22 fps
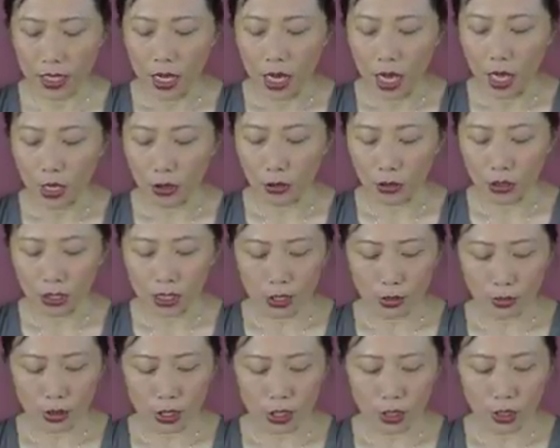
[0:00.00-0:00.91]
Although
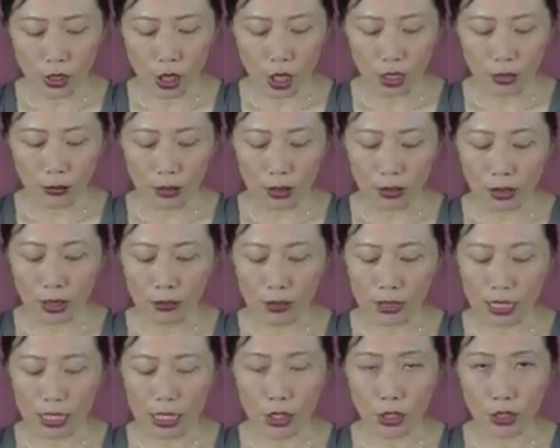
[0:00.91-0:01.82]
this was not
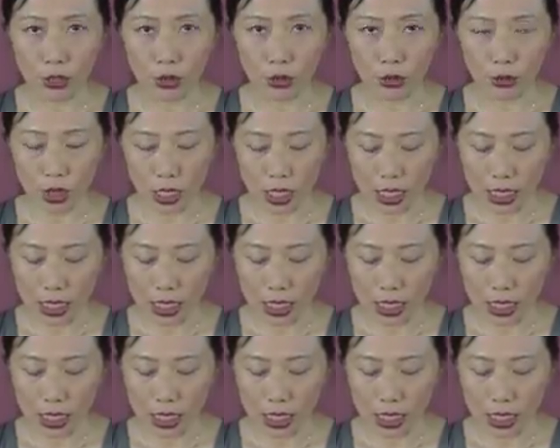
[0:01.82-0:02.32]
Miriam's issue,